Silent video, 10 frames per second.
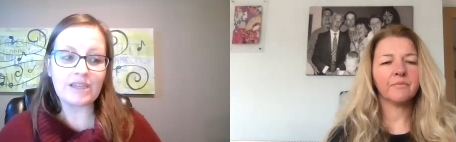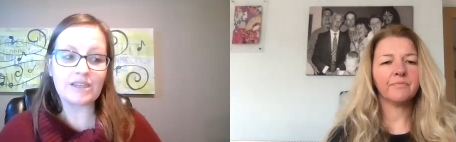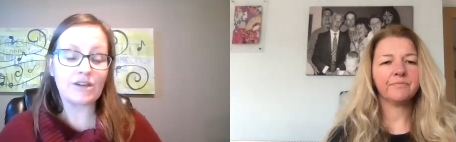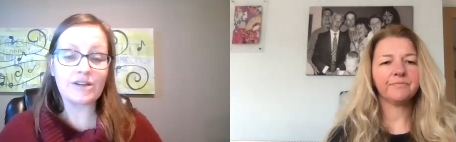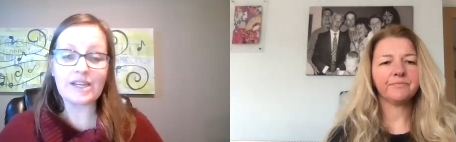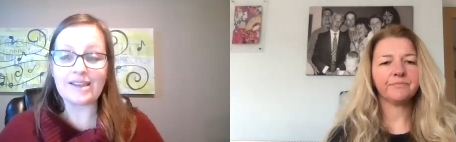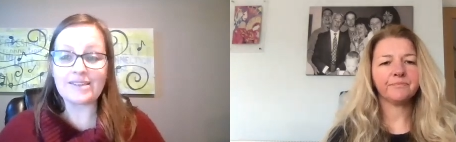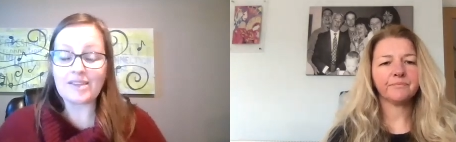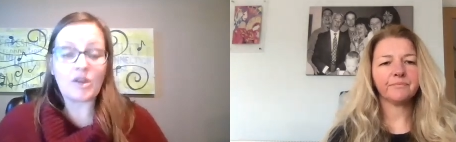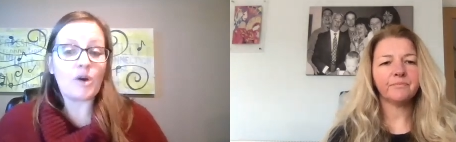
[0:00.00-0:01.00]

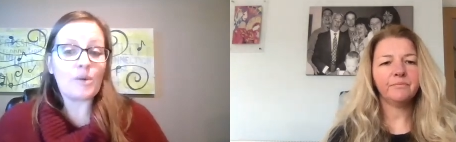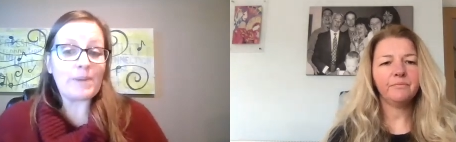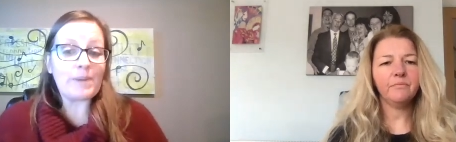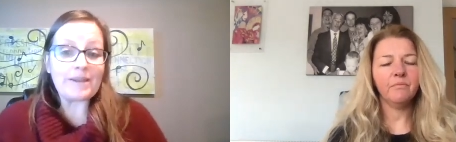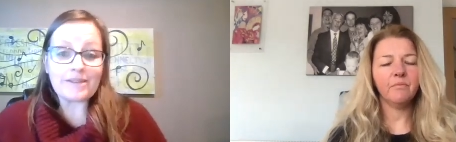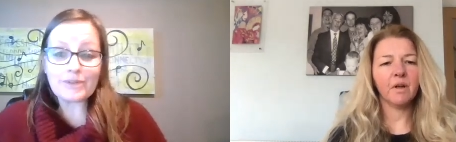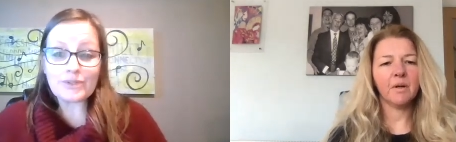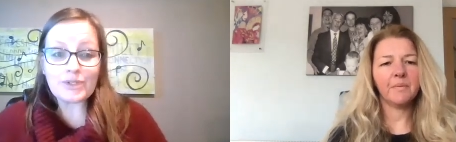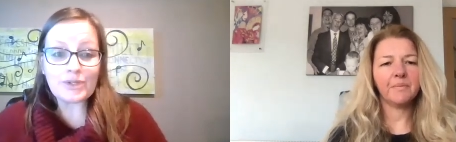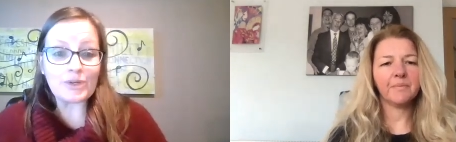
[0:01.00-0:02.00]
Speaker 1: curious and open
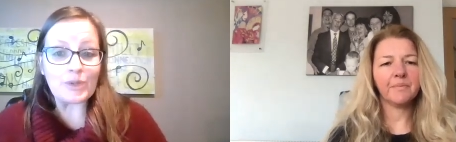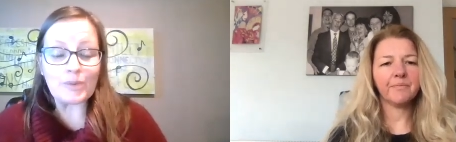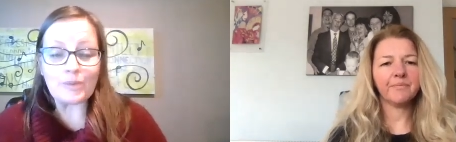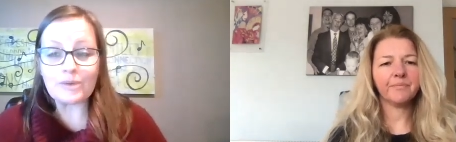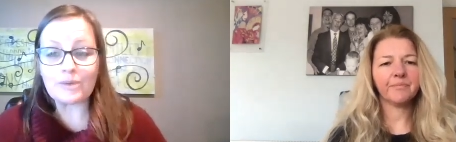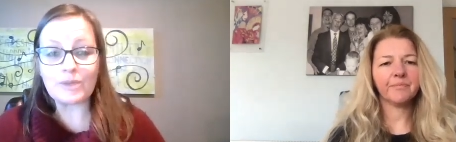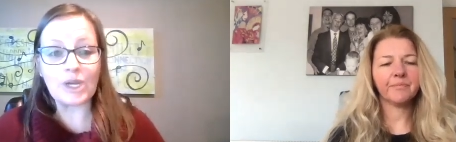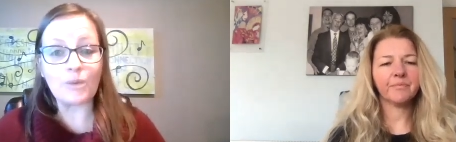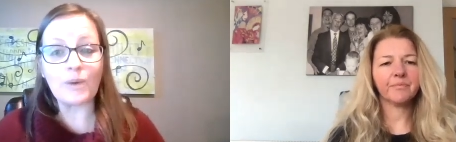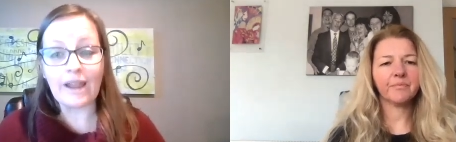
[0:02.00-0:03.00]
to, you
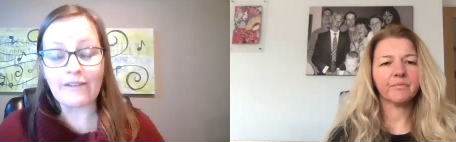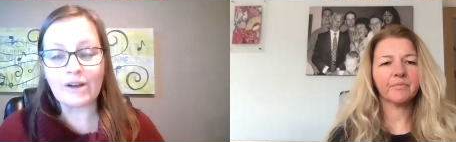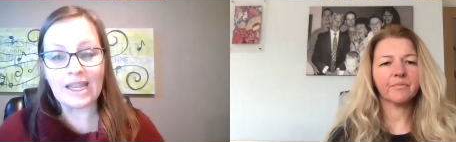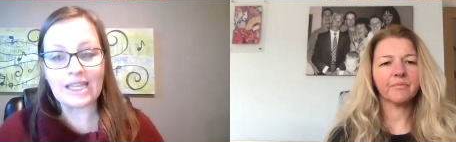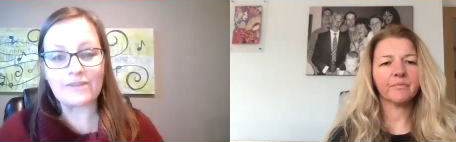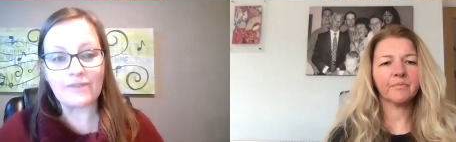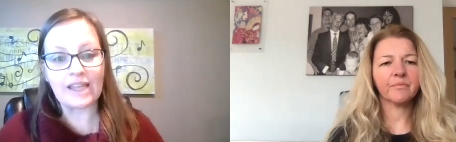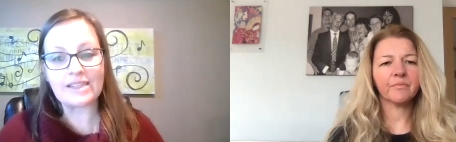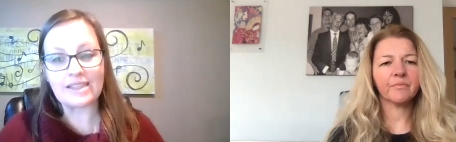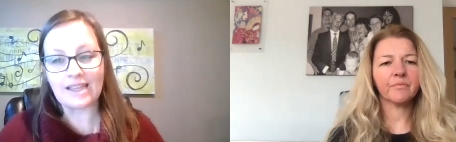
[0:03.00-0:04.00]
know, whatever I could
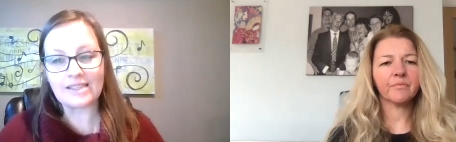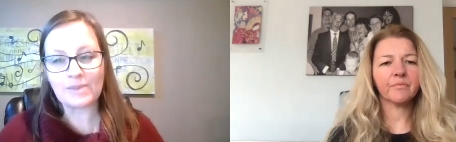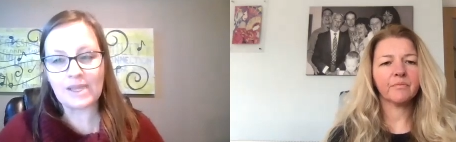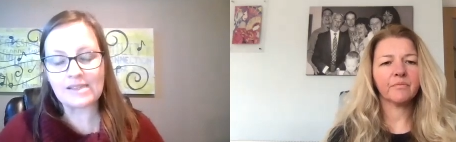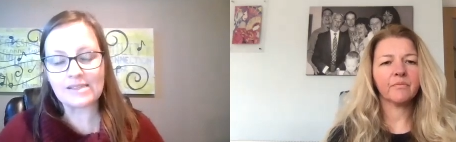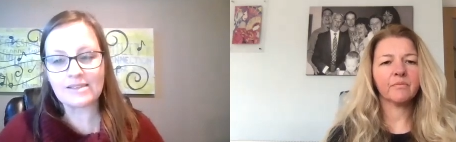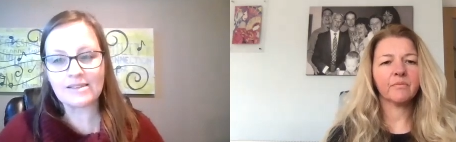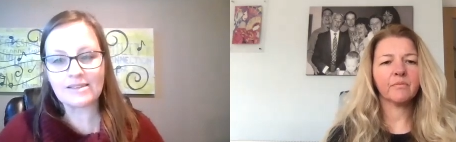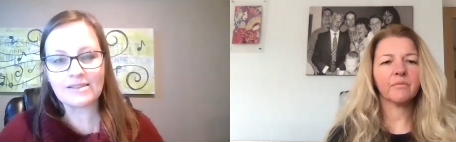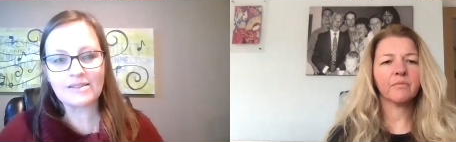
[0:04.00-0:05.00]
find in that space.
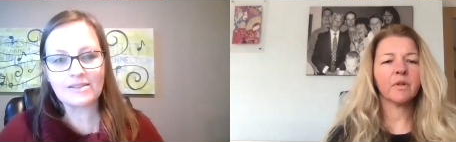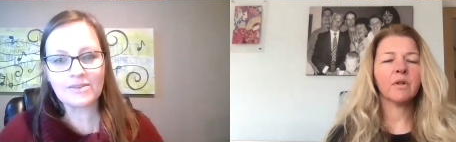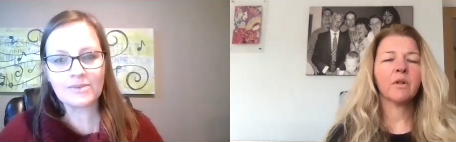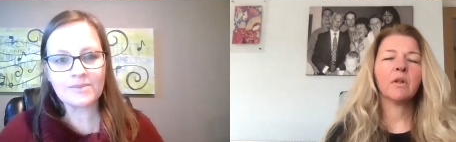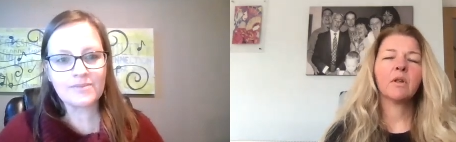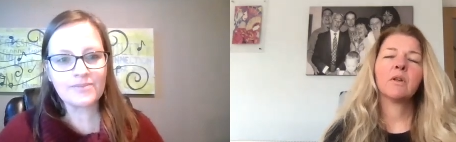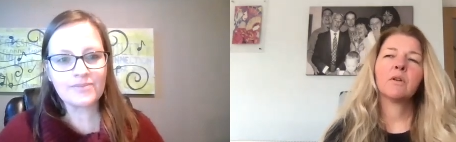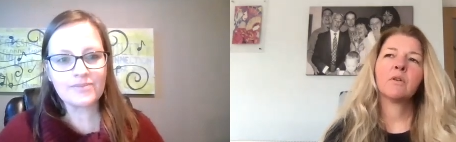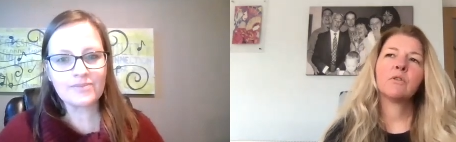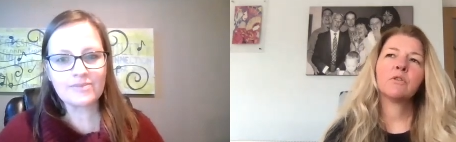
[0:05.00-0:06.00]

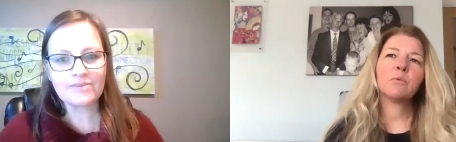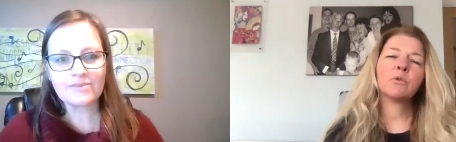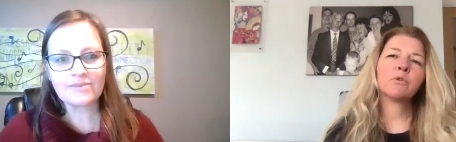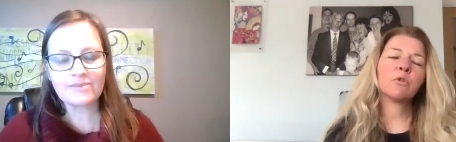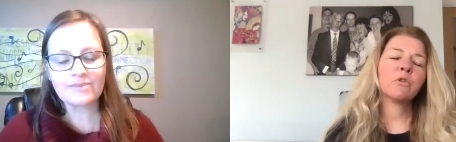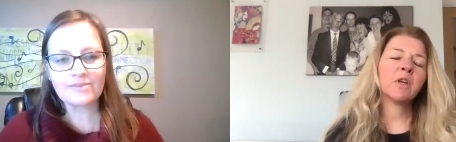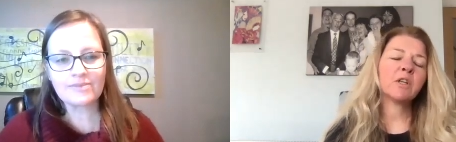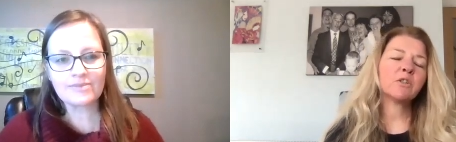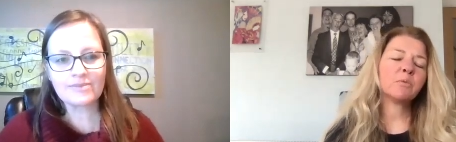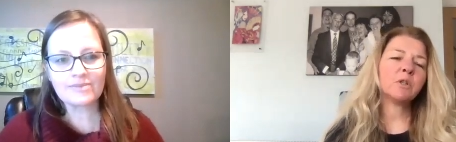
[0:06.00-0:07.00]
Speaker 2: So what sort of
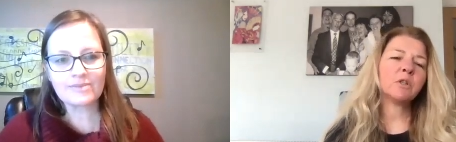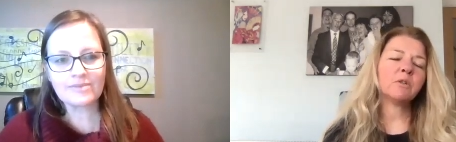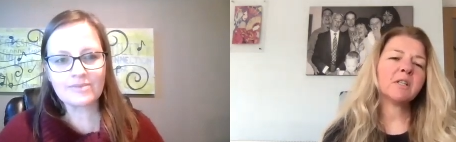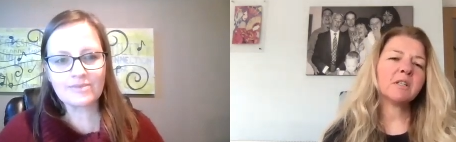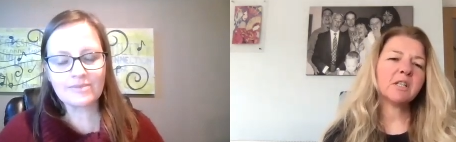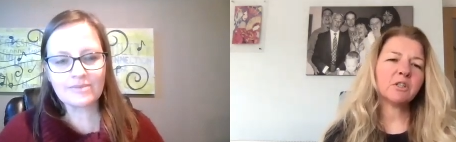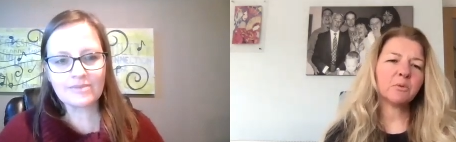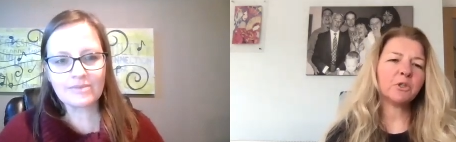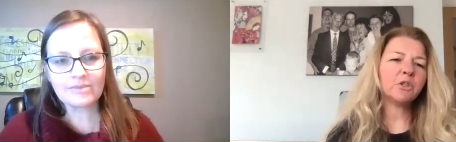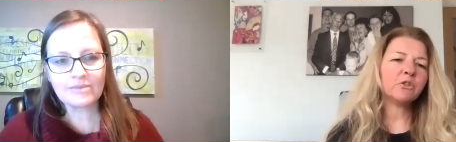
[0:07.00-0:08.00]
things were you listening to
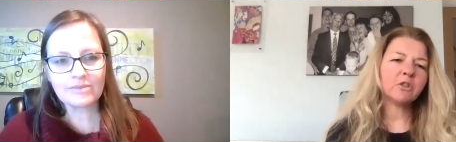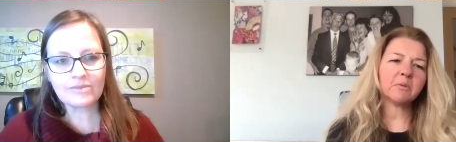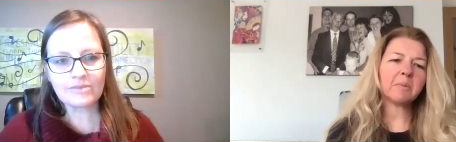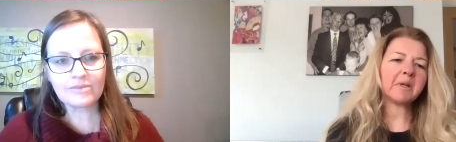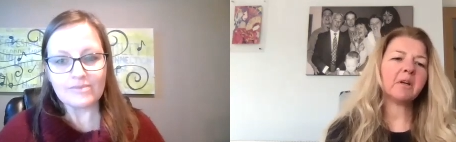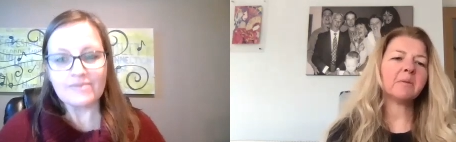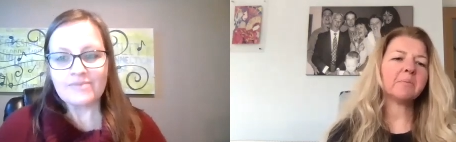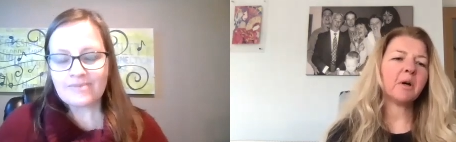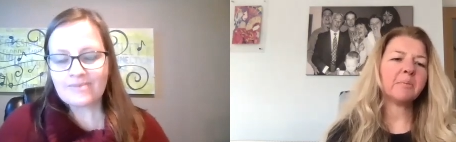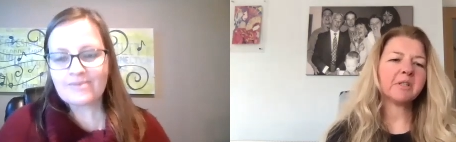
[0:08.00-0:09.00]
on YouTube? I mean,
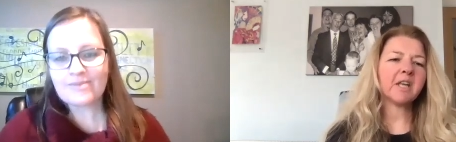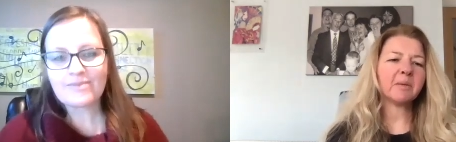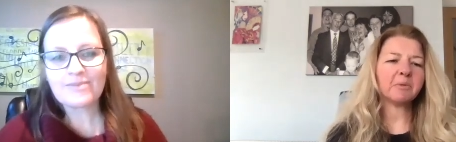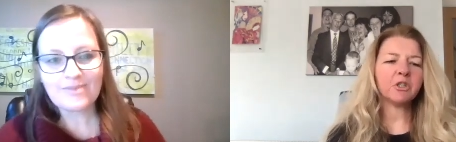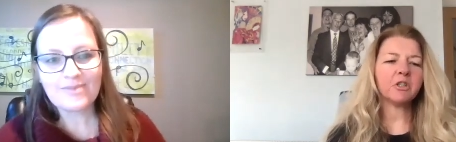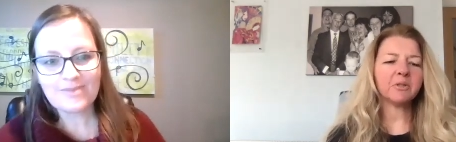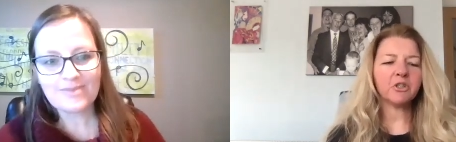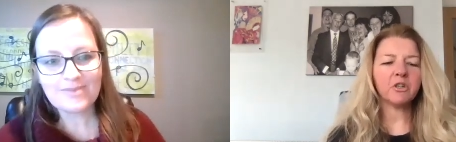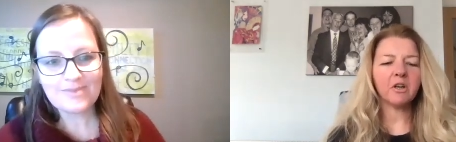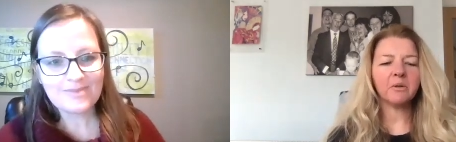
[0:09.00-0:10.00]
I'm the same as
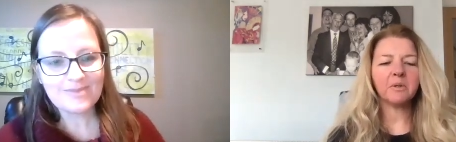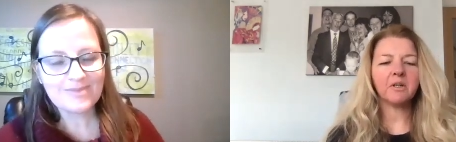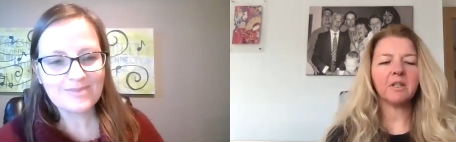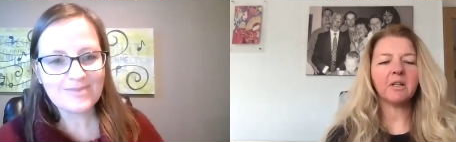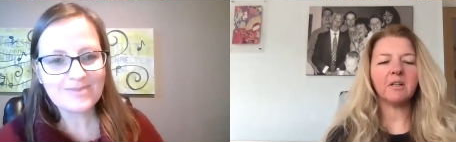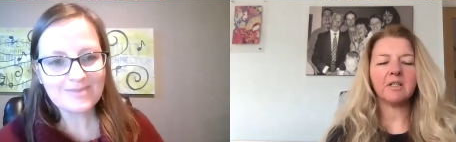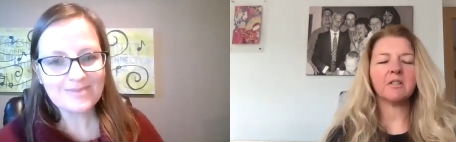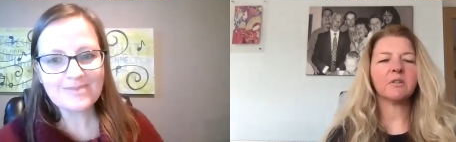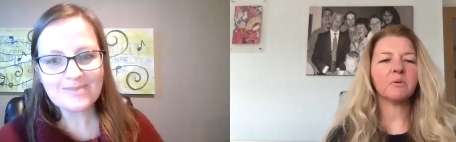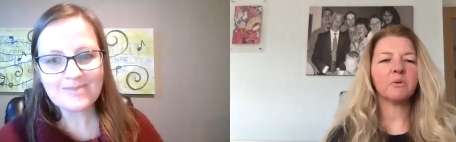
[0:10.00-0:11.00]
you know, and I
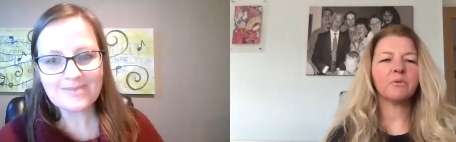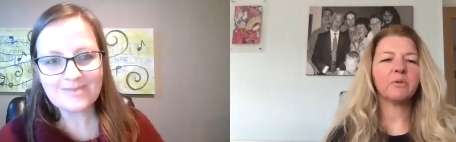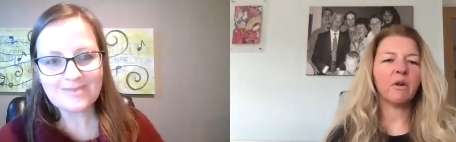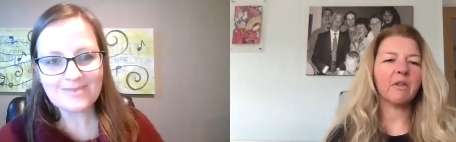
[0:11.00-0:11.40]
listen to an awful lot of